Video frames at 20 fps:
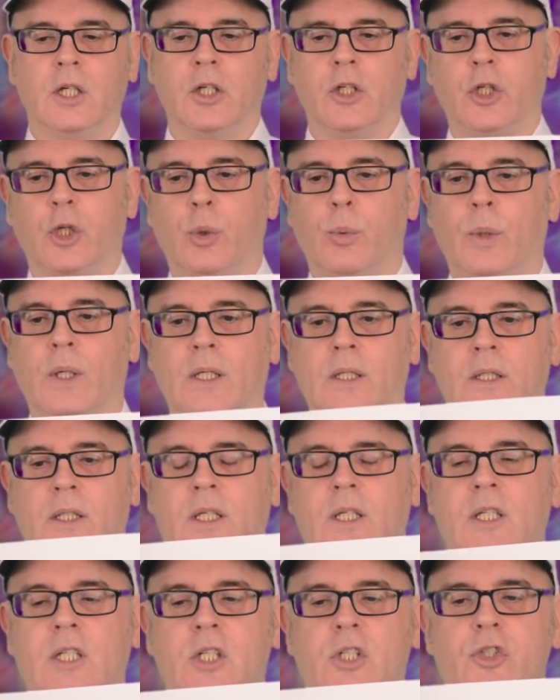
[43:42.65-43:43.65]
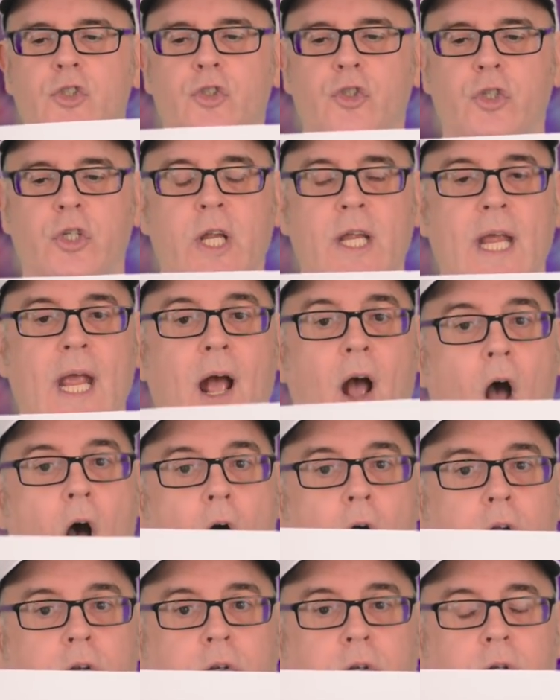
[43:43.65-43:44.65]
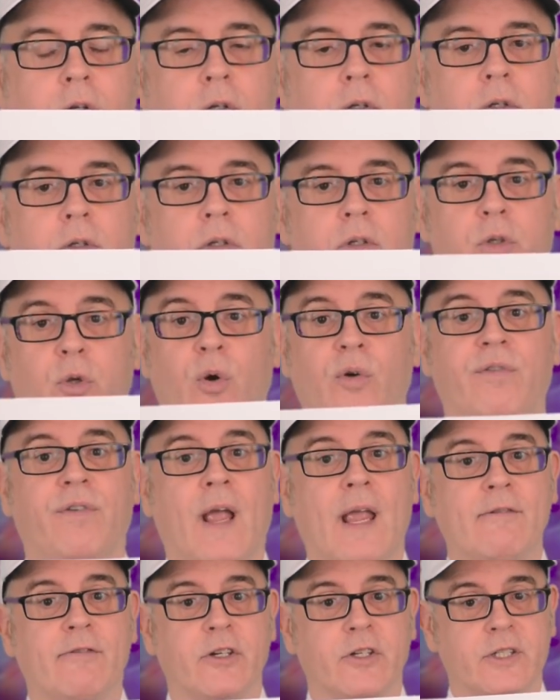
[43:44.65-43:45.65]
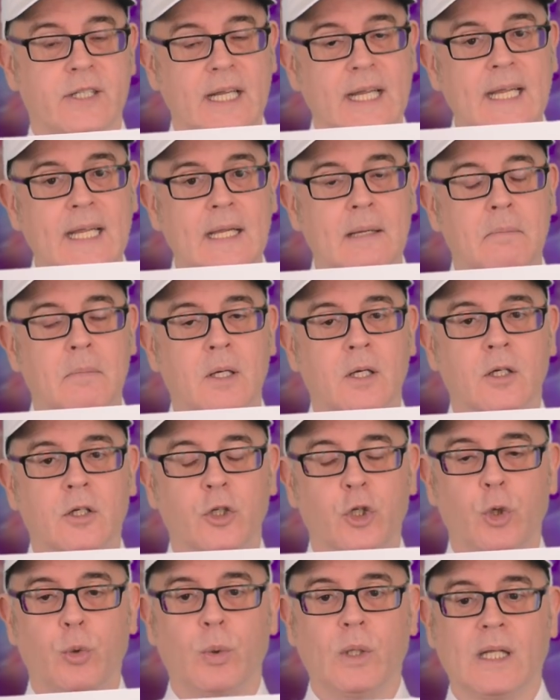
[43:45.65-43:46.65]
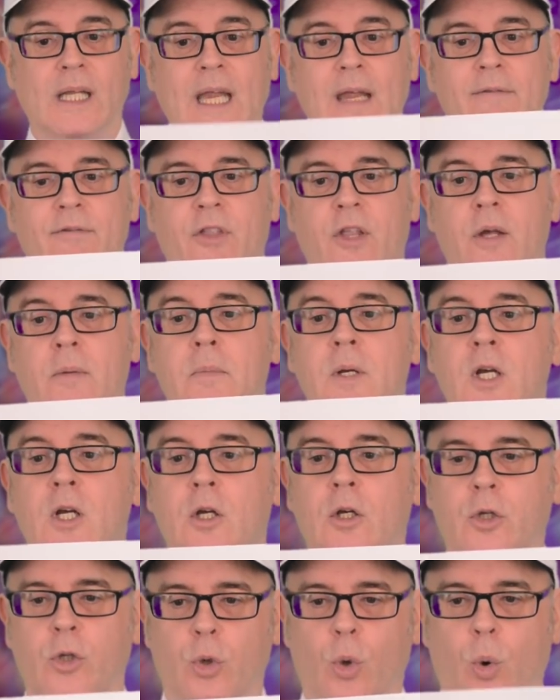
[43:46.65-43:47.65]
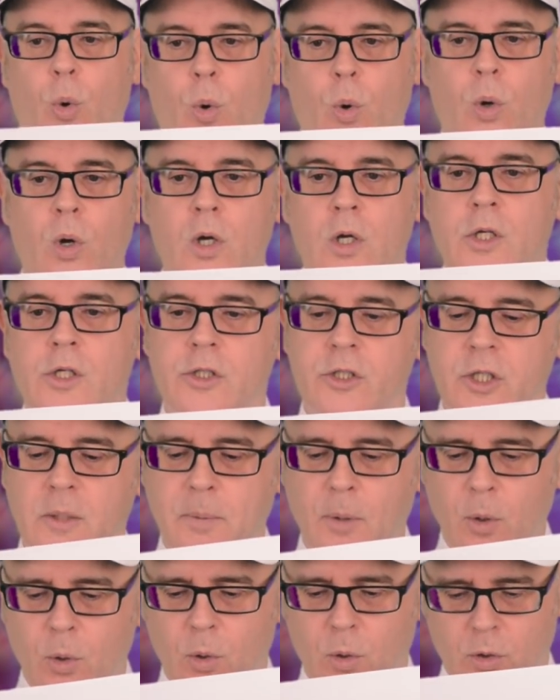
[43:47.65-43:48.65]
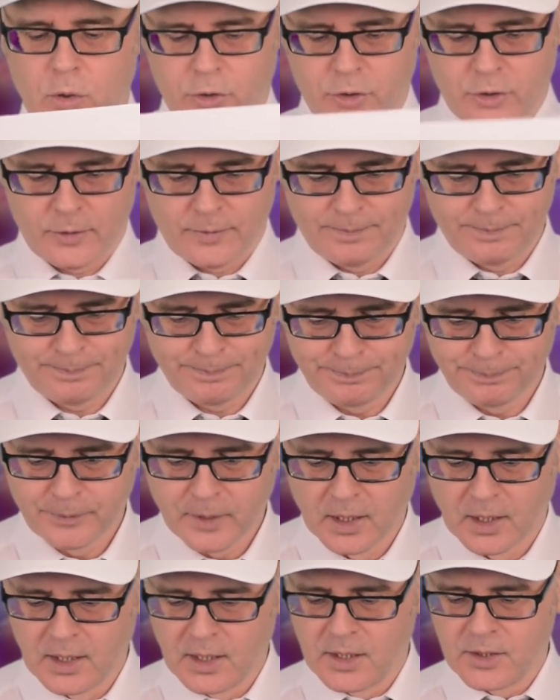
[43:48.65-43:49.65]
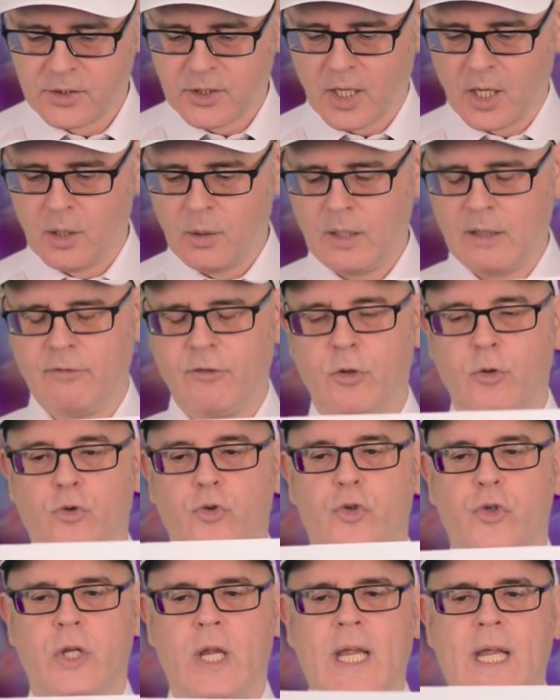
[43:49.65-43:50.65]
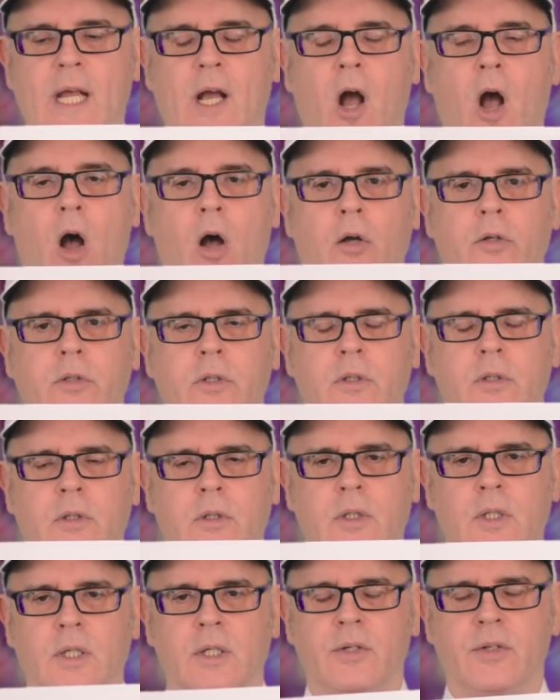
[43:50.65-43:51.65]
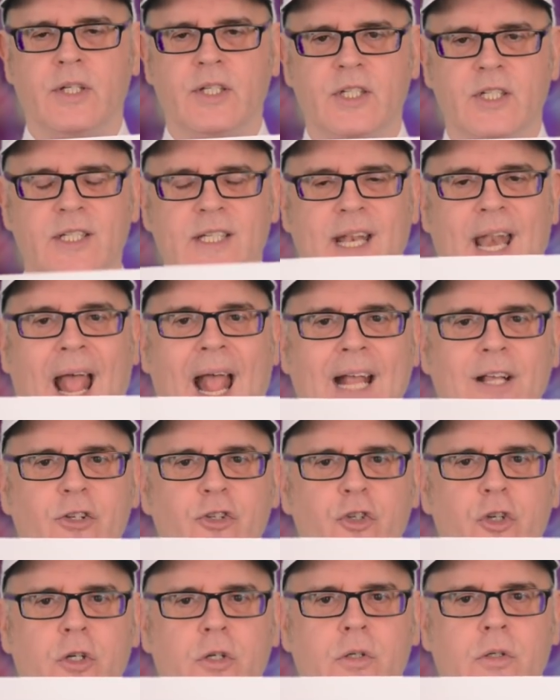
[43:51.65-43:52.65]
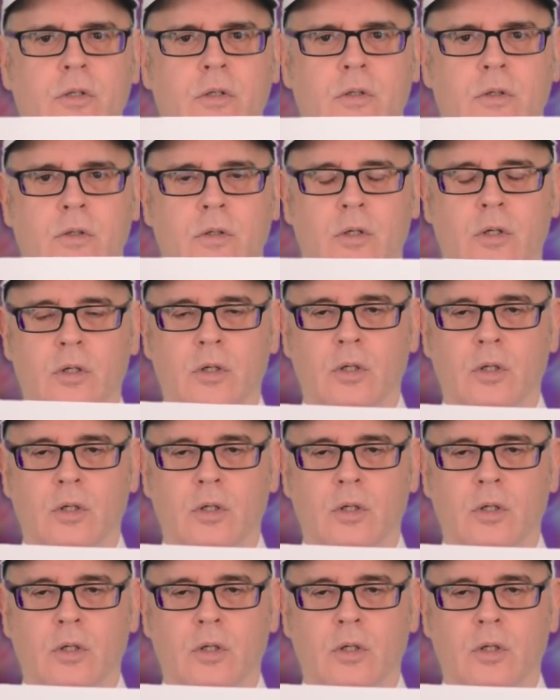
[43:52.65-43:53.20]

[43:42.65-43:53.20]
you will cheer on your favourite team. You will give them your support. So if you cheer on, this is an action.